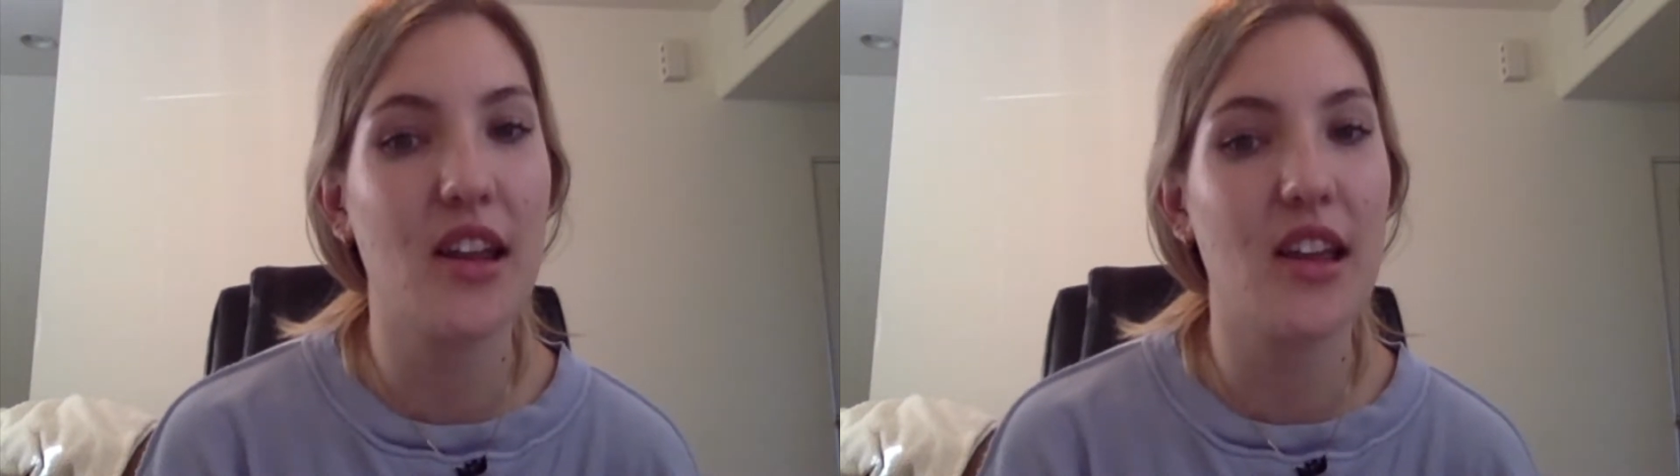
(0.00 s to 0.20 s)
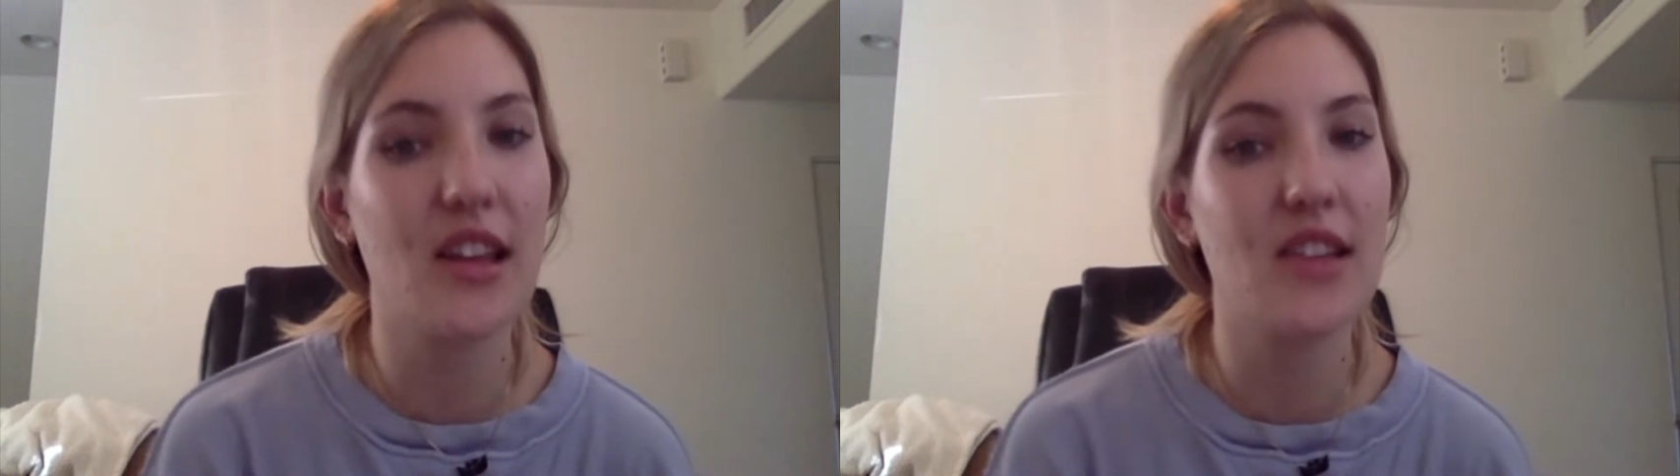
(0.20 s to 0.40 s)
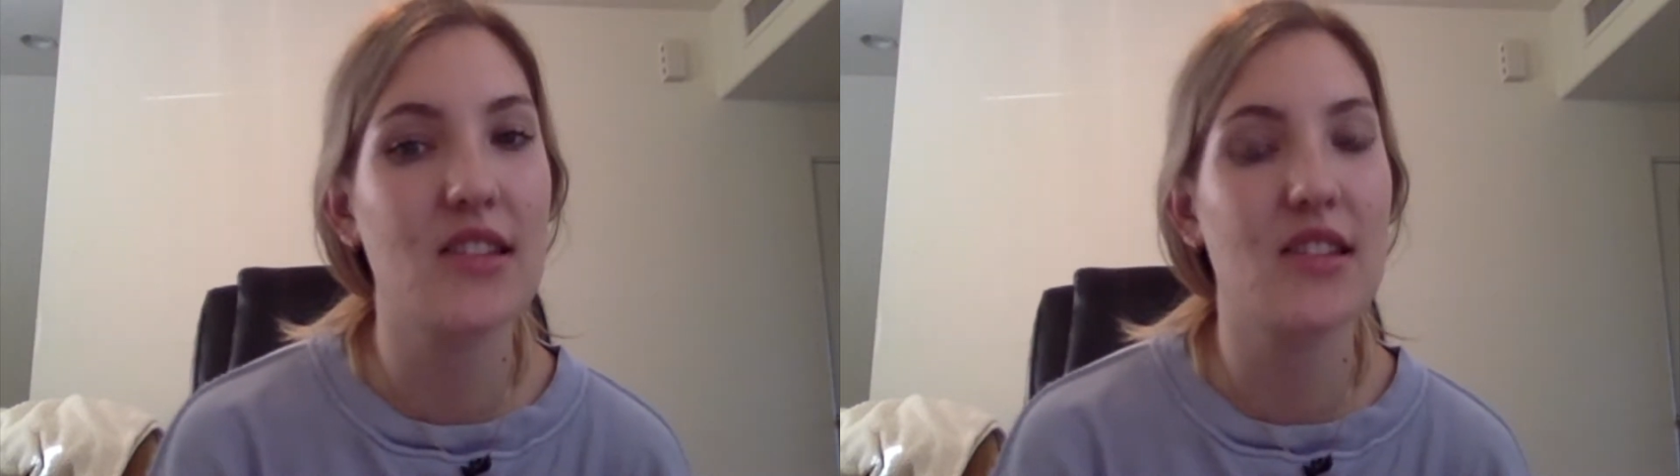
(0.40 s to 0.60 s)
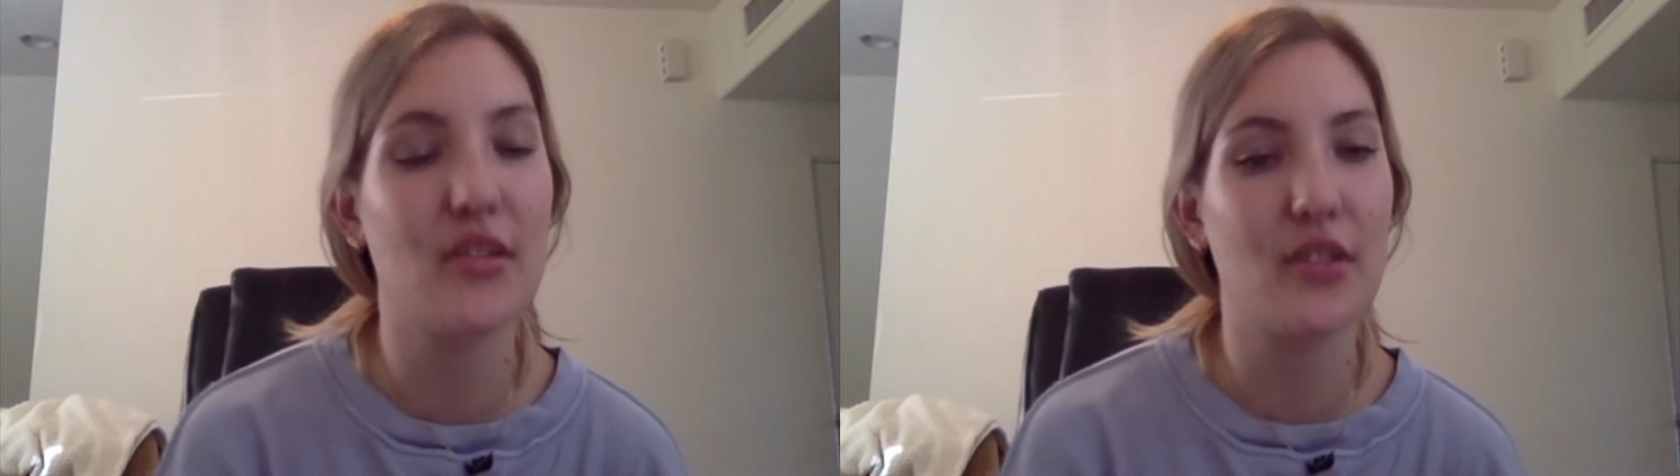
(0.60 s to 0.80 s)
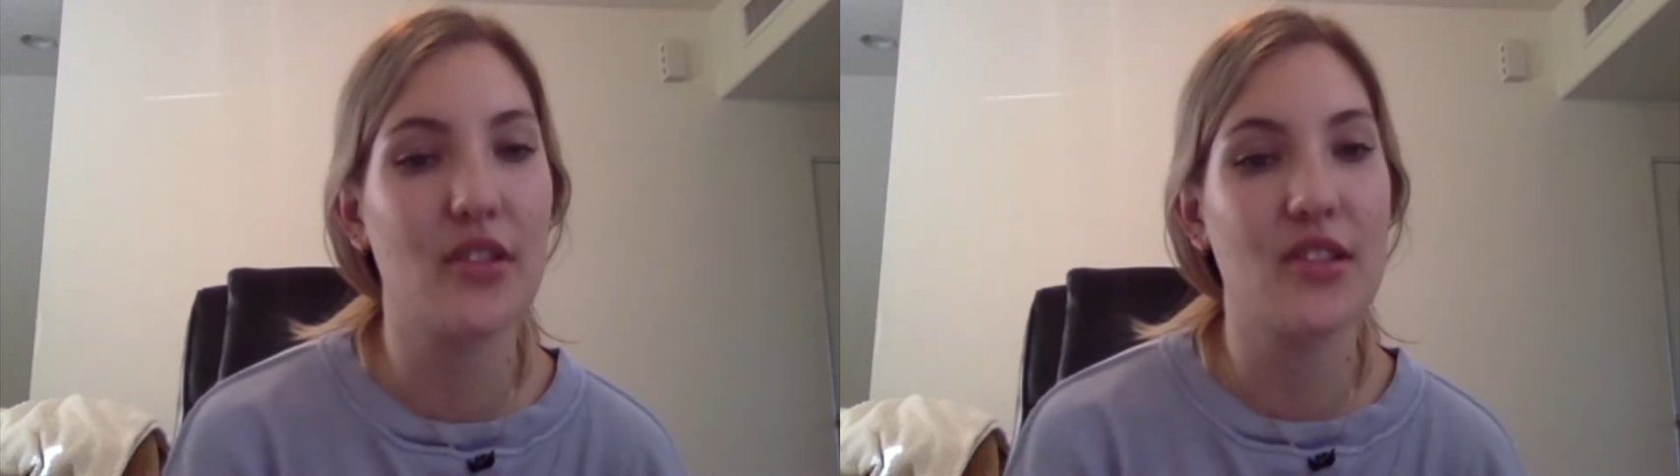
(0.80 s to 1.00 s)
against
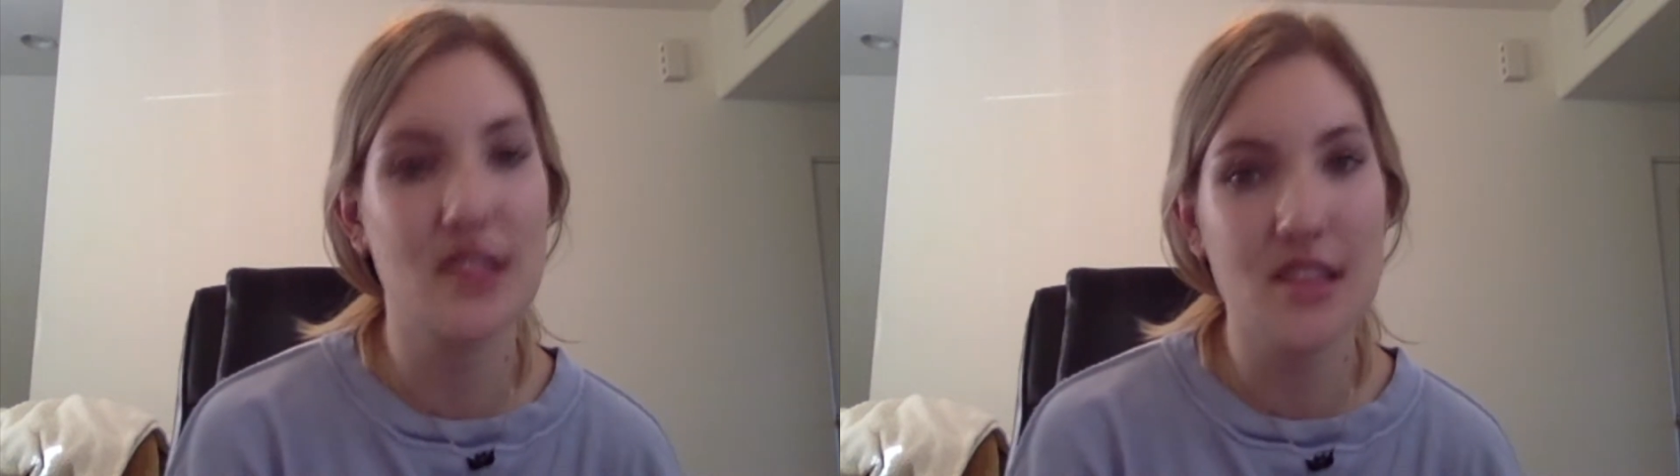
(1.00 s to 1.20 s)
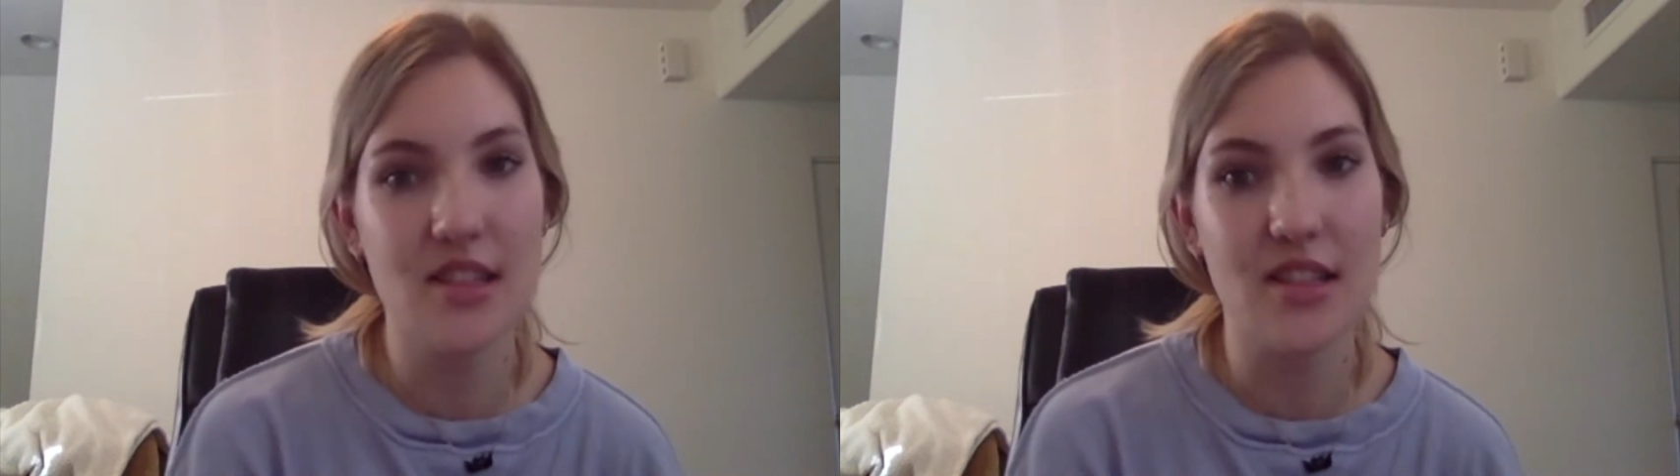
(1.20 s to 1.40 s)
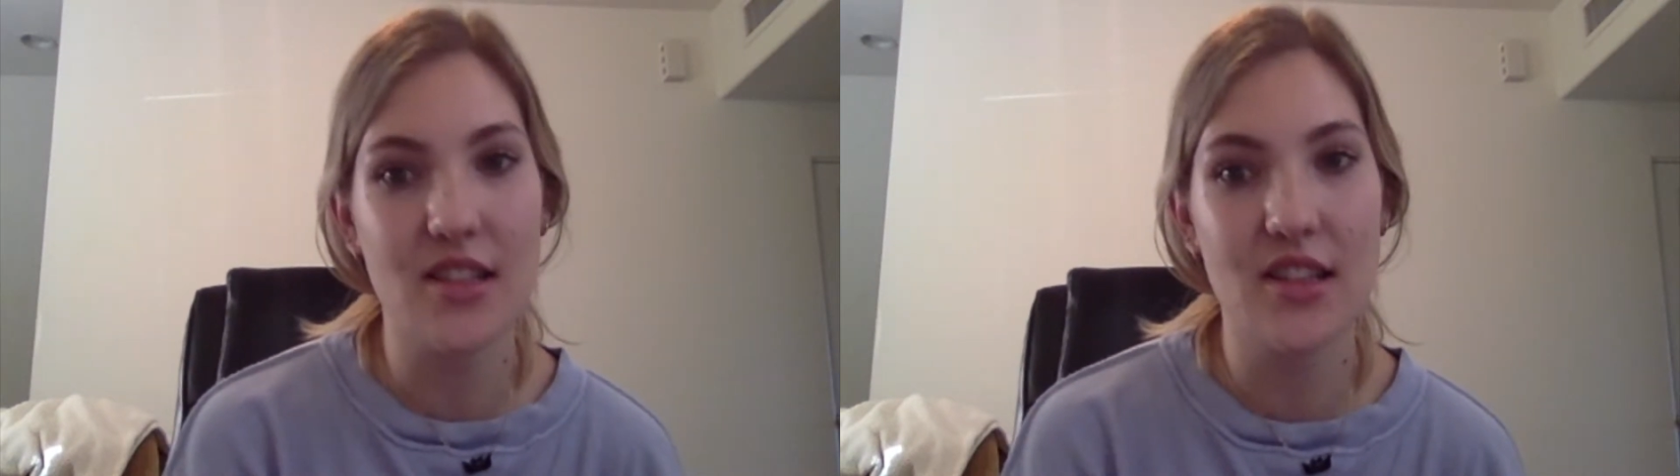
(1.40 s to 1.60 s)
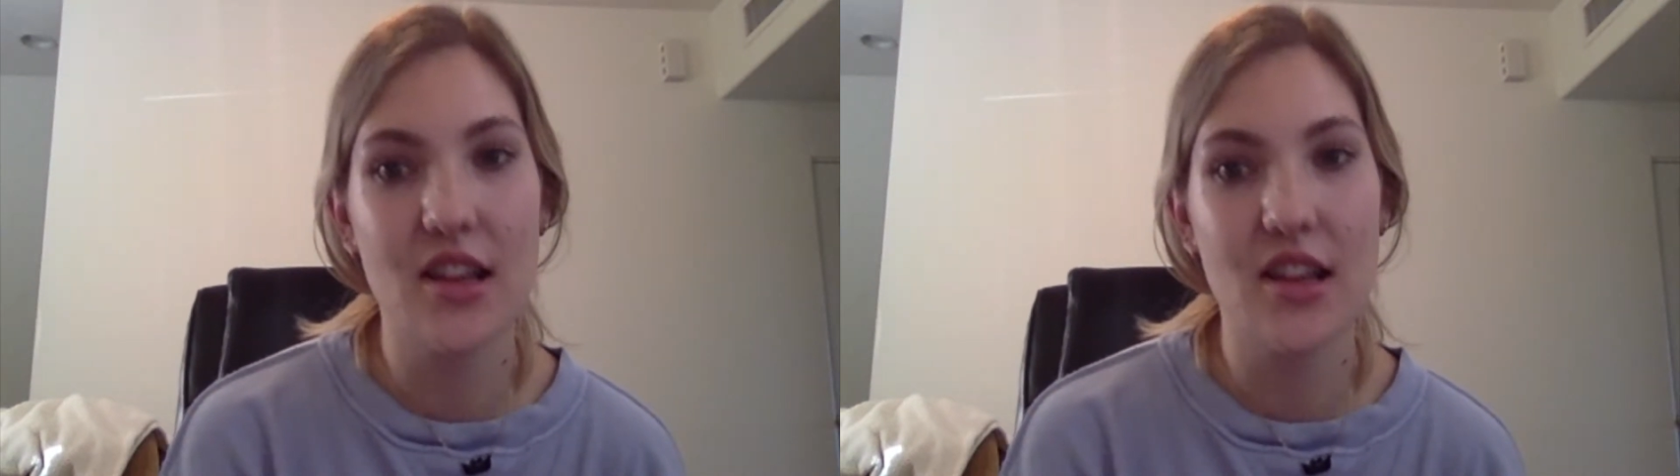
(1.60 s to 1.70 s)
several diseases.